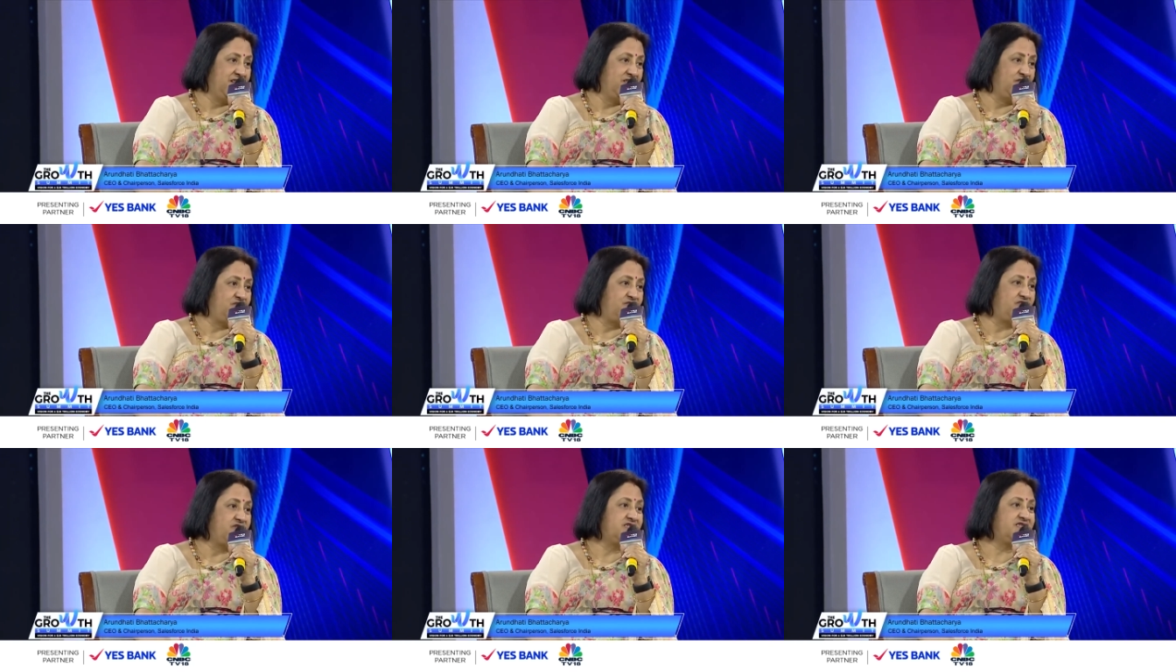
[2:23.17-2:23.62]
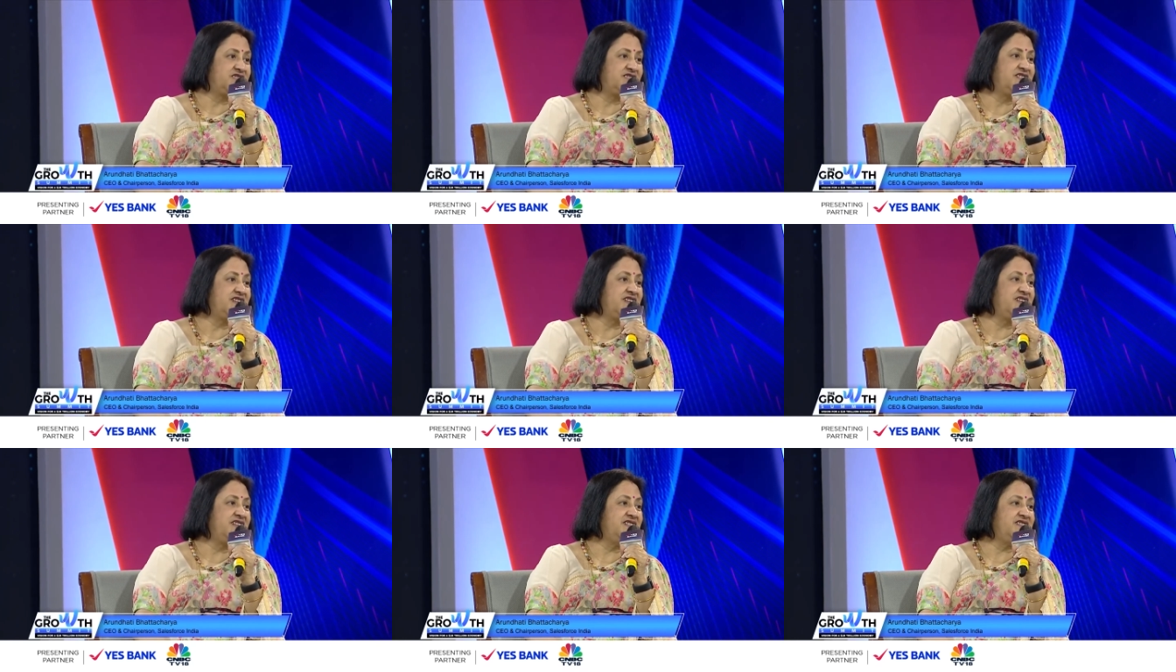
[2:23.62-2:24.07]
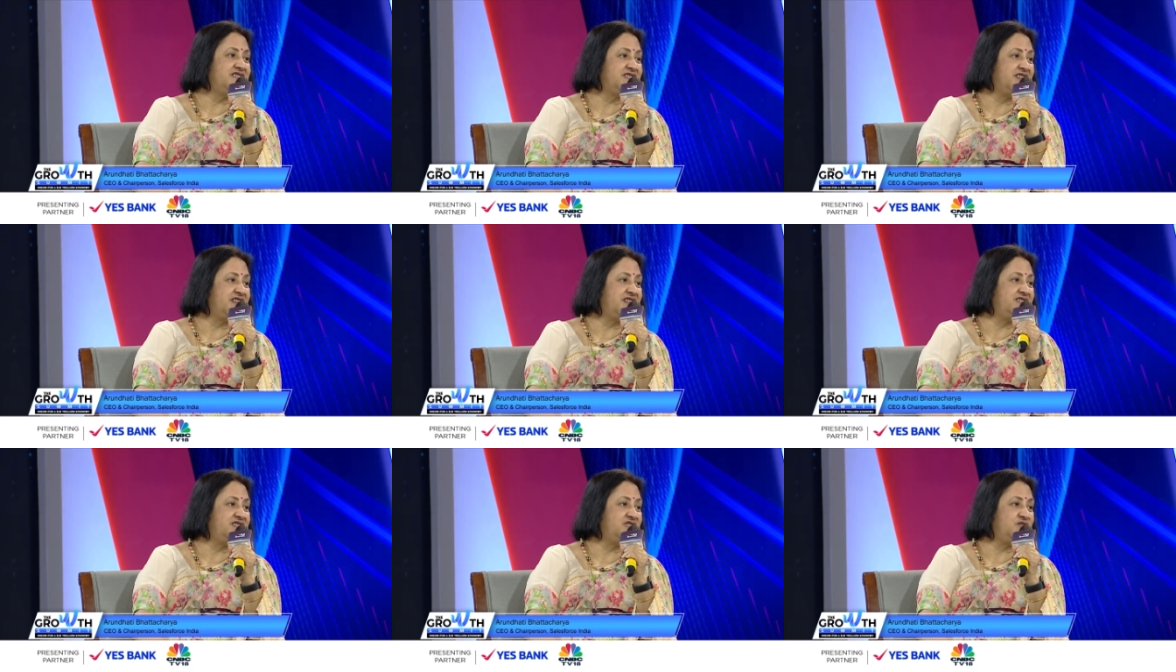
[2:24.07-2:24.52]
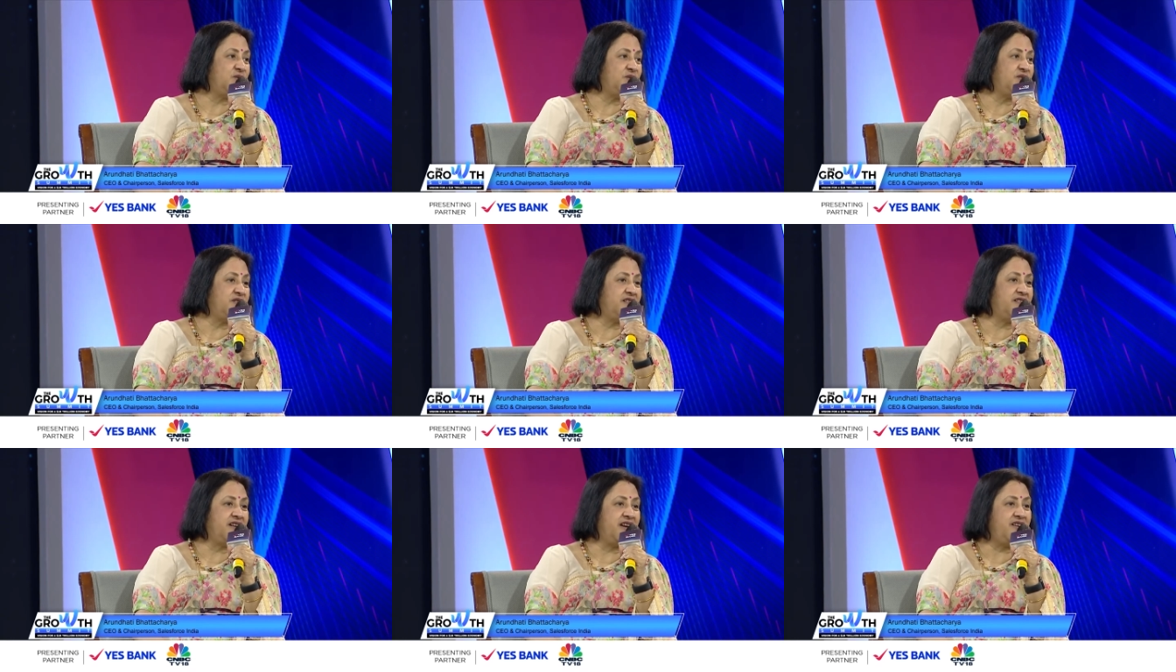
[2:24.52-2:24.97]
The first thing he said
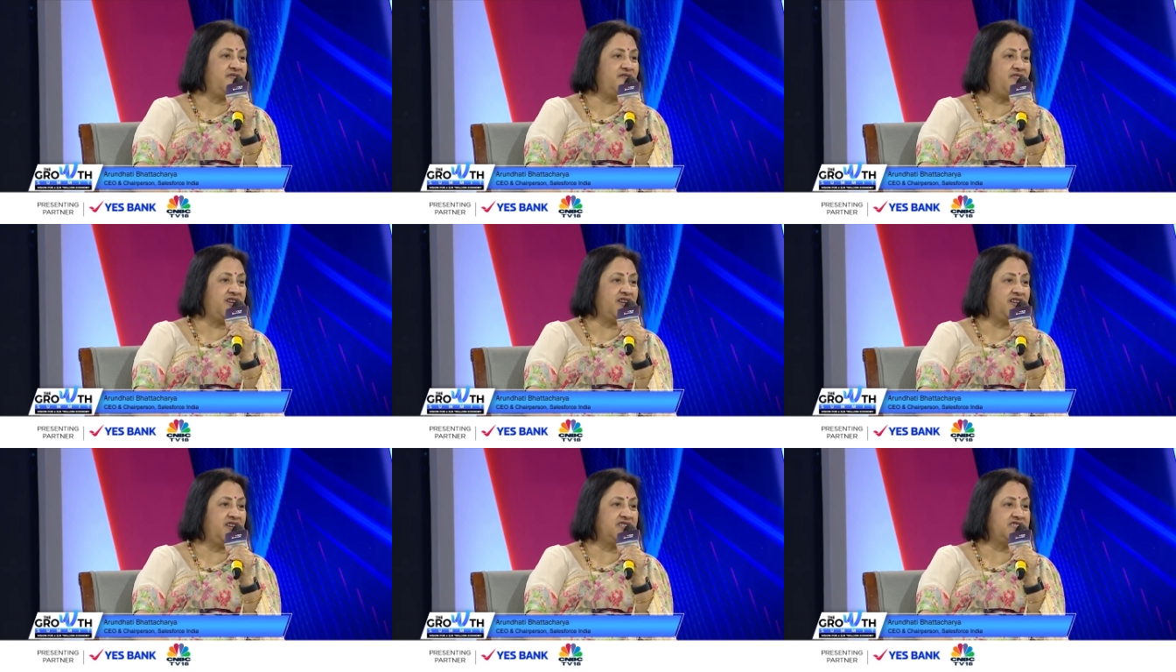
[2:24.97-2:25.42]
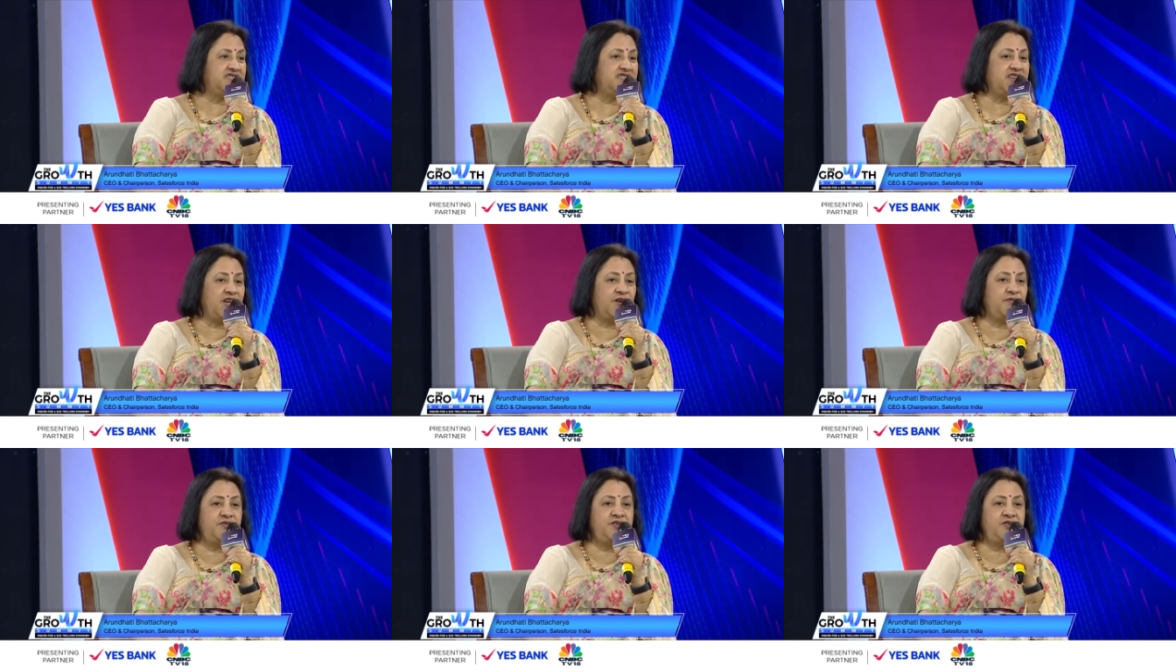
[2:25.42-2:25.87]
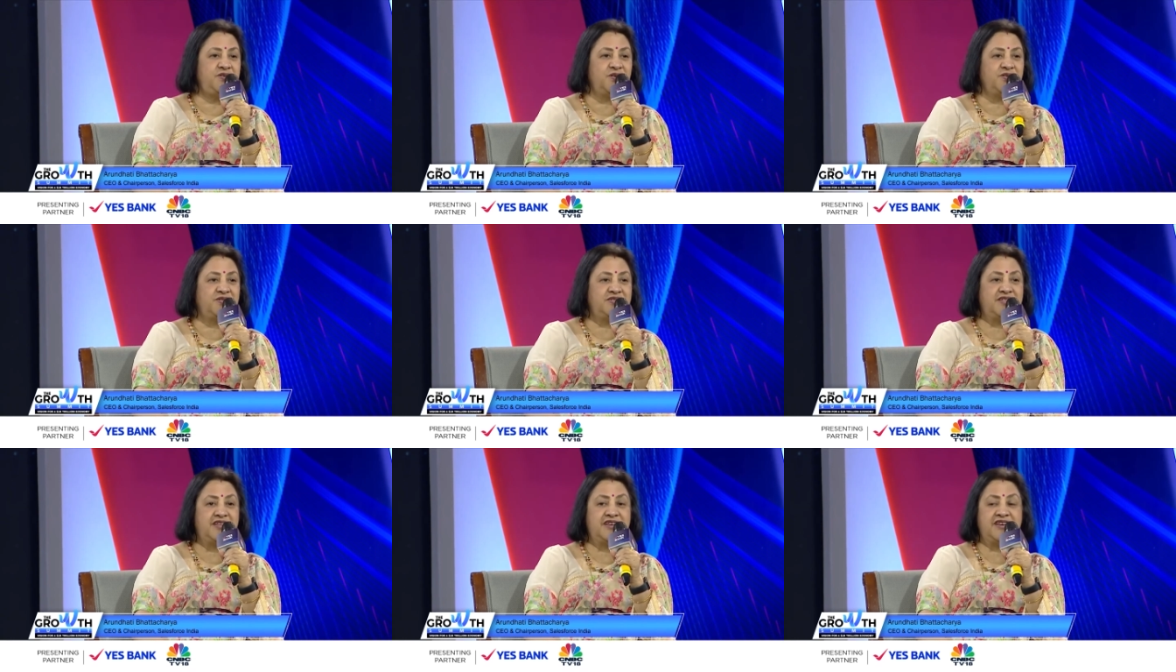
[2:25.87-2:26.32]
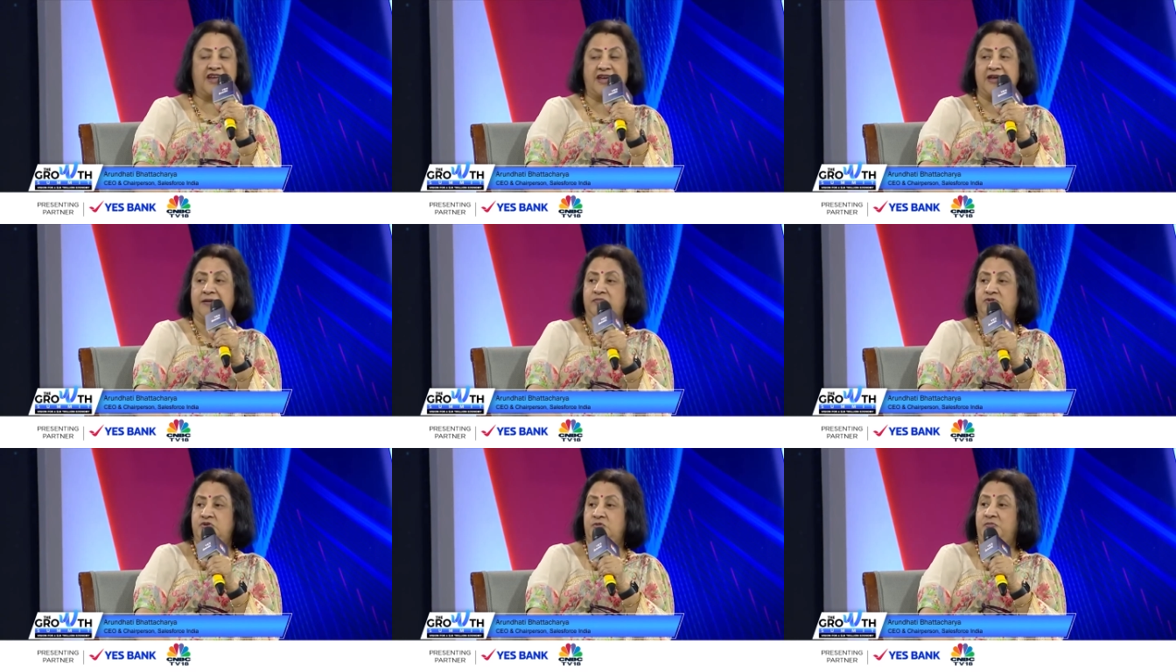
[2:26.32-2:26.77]
on arriving is, now it's not the
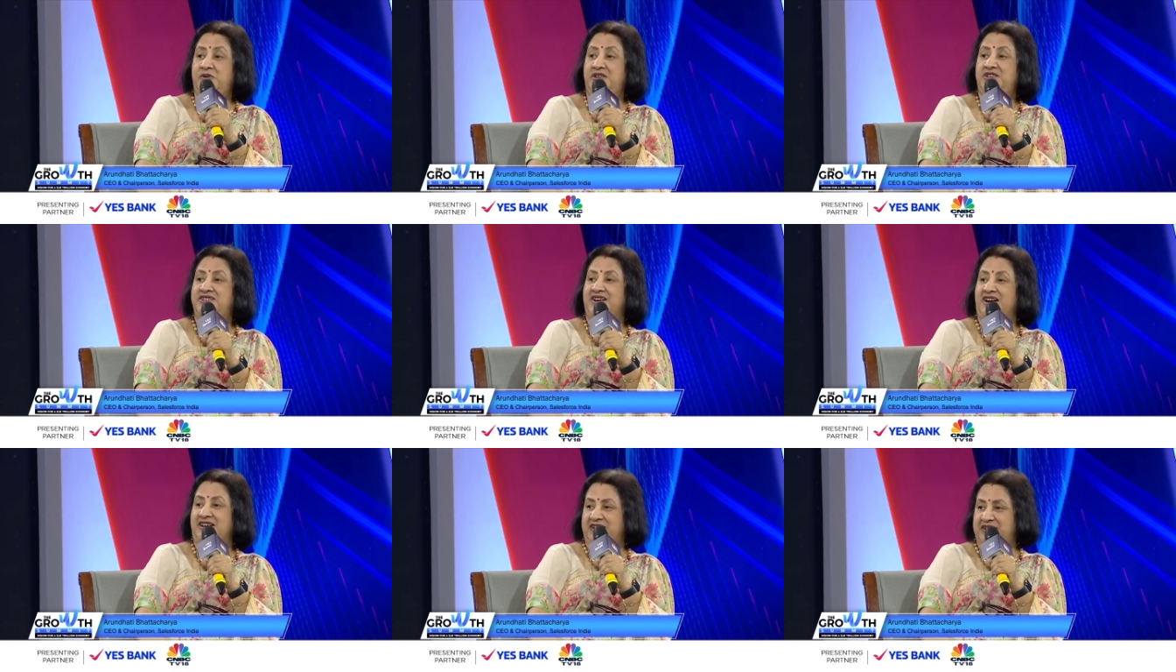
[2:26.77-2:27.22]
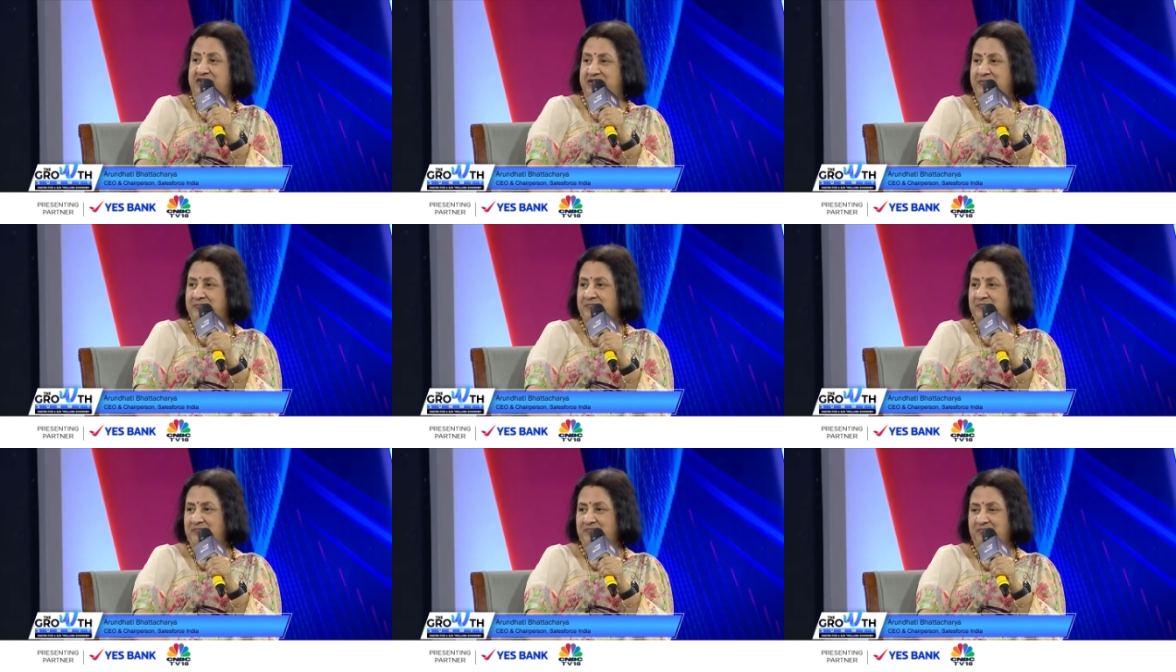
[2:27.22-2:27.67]
time to be tired.